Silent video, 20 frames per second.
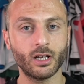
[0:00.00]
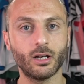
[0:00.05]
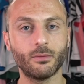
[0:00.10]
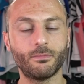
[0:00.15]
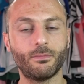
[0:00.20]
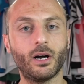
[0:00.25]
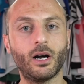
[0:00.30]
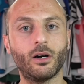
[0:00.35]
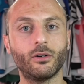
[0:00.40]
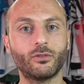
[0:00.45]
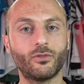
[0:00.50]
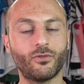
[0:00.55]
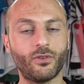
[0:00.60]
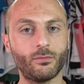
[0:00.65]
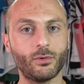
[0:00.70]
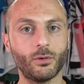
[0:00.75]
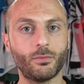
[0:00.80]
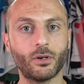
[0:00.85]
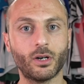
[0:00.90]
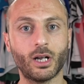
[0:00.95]
about
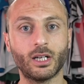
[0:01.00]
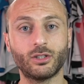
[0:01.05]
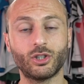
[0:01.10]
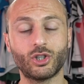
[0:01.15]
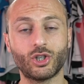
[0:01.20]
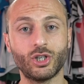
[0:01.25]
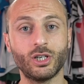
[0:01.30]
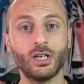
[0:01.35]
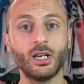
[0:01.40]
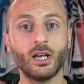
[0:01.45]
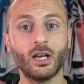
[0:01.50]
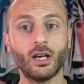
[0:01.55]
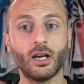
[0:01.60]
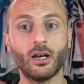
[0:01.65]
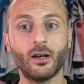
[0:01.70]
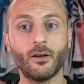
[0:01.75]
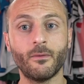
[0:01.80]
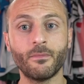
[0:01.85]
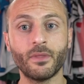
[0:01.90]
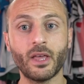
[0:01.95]
Fabio Paratici,
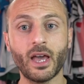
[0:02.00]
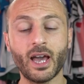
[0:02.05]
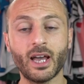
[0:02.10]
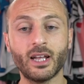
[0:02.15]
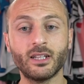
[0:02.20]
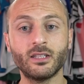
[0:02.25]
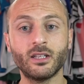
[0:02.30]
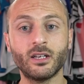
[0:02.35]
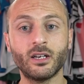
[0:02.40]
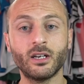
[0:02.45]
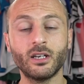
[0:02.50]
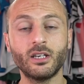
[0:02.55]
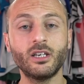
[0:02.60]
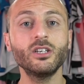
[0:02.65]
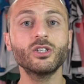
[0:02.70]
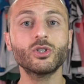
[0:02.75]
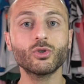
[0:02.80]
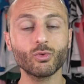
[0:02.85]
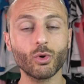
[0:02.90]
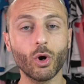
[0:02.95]
and
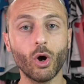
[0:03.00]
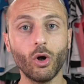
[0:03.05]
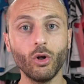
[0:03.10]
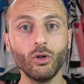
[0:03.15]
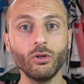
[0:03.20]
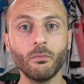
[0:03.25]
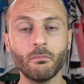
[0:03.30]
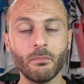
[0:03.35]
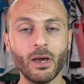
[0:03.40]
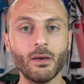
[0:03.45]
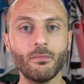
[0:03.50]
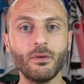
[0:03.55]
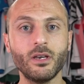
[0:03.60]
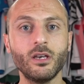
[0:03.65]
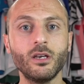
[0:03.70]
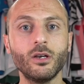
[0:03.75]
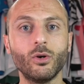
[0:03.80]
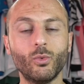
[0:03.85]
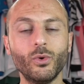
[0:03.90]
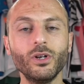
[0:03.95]
his role
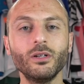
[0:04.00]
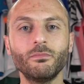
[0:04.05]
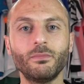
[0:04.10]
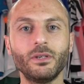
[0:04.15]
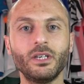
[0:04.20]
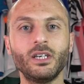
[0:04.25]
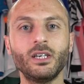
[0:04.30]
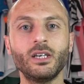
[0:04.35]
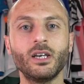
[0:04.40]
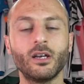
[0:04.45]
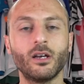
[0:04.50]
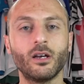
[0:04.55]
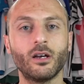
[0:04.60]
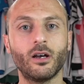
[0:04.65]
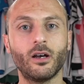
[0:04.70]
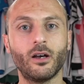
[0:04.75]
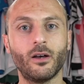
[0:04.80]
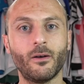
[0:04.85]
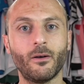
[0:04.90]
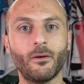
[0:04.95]
maybe will be
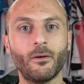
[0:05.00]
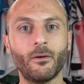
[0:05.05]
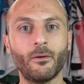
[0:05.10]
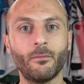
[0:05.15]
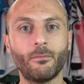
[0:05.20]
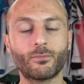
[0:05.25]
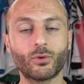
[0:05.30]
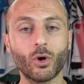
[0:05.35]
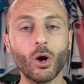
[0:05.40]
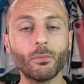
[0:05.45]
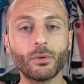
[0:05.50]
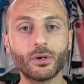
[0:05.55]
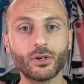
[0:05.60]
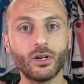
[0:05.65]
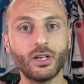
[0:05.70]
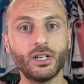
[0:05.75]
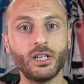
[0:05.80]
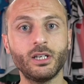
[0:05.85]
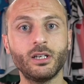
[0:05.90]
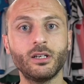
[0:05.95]

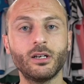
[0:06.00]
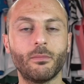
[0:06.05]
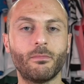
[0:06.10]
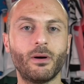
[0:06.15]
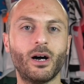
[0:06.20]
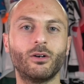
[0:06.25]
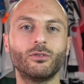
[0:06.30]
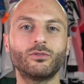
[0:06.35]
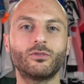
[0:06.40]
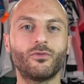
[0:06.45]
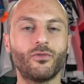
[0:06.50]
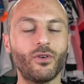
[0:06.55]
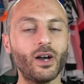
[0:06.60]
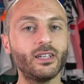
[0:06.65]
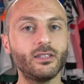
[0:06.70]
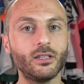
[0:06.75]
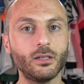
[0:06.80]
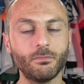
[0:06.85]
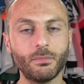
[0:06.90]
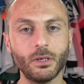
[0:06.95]
properly about
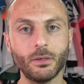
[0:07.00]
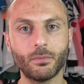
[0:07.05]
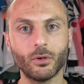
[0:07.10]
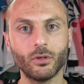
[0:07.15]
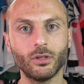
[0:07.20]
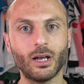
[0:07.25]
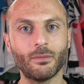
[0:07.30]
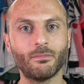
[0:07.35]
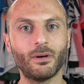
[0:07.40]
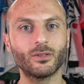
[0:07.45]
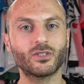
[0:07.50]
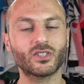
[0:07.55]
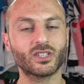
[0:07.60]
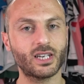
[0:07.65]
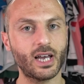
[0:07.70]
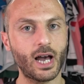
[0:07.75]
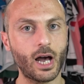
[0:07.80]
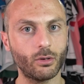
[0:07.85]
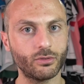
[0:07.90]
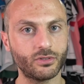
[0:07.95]
finding people, about
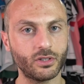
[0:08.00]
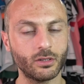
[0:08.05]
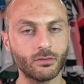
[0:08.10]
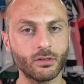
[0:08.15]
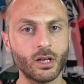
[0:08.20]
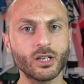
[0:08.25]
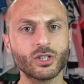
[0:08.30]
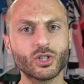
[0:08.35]
scouting.